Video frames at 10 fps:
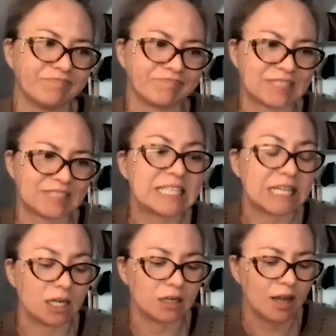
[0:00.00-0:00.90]

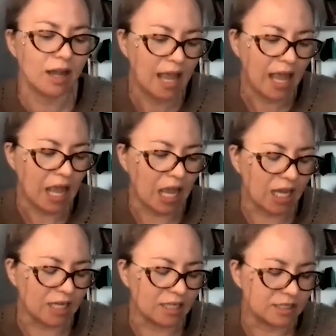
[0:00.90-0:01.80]
seen.
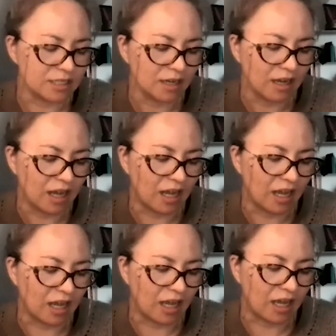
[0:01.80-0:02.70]
And
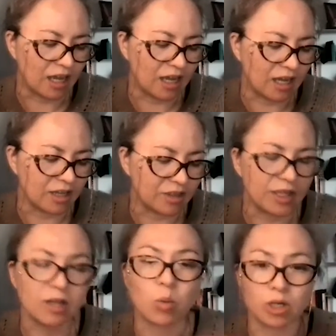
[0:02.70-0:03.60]
I
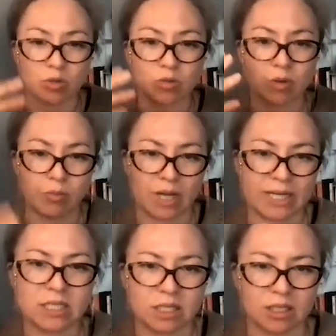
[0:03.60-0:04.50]
think what you're
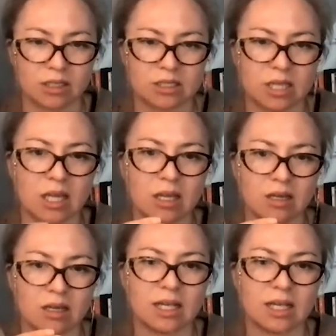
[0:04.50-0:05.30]
reminding us here